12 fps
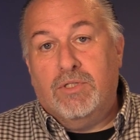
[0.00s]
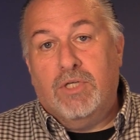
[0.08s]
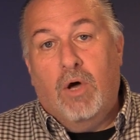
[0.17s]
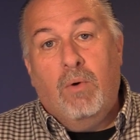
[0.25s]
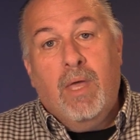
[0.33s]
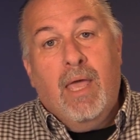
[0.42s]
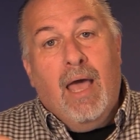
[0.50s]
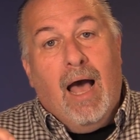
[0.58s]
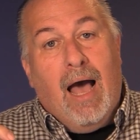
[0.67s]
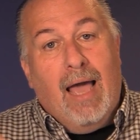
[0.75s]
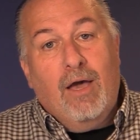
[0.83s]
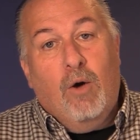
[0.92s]
So
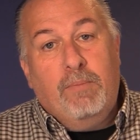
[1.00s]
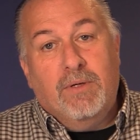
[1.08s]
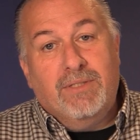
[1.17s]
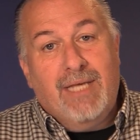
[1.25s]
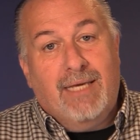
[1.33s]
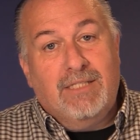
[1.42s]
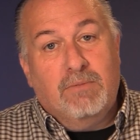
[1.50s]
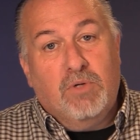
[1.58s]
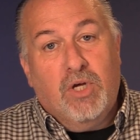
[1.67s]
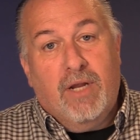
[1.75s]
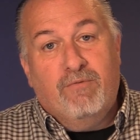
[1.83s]
I hope you'll take some good